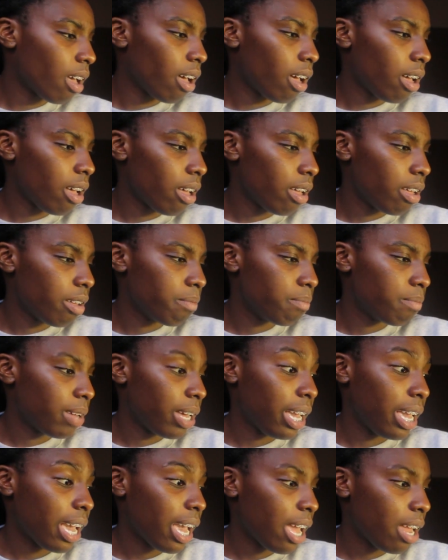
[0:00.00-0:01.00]

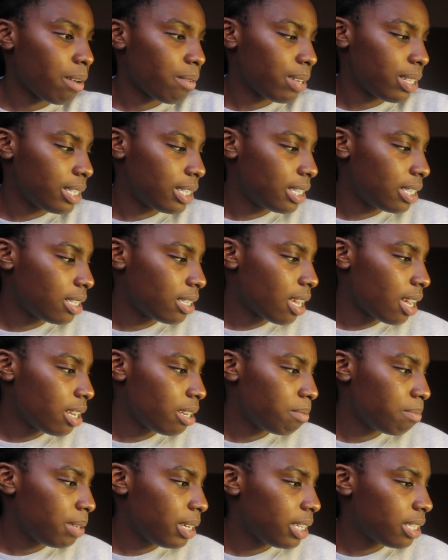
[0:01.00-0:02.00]
Again, when
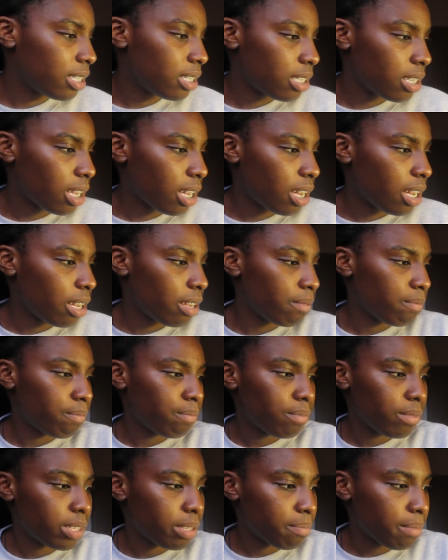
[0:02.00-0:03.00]
Sun makes
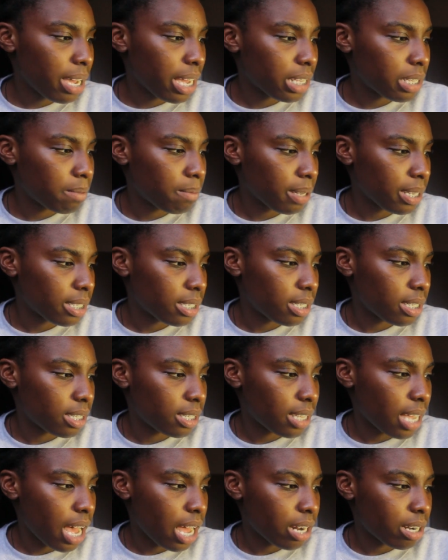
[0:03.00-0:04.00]
some aspects to
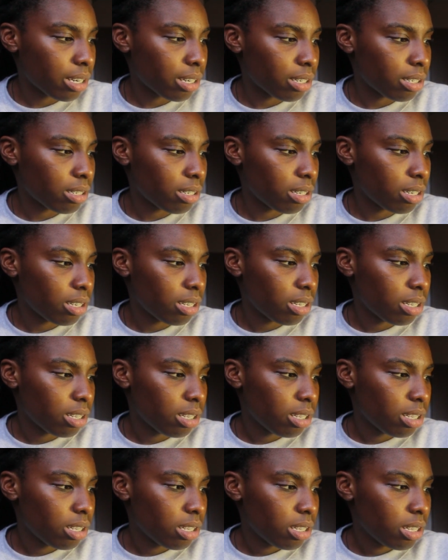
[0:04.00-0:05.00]
Saturn,
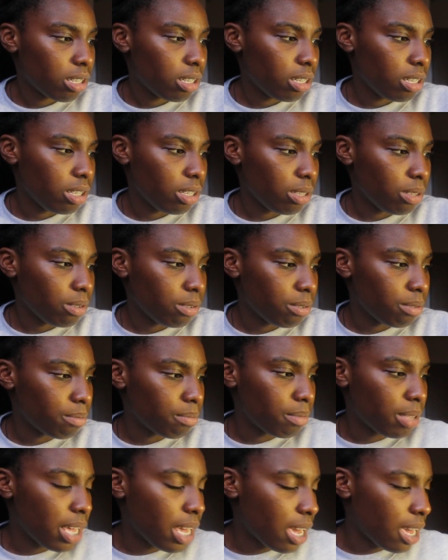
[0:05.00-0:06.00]
you
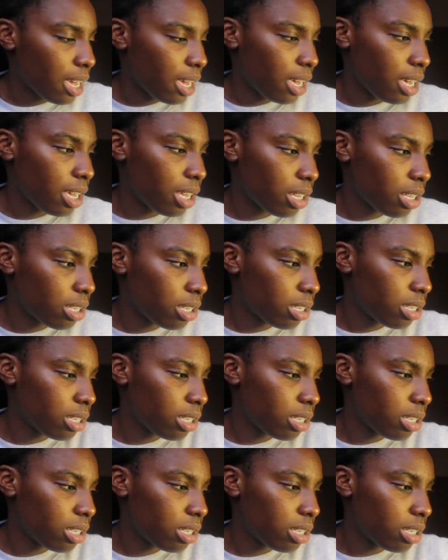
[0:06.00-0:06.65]
may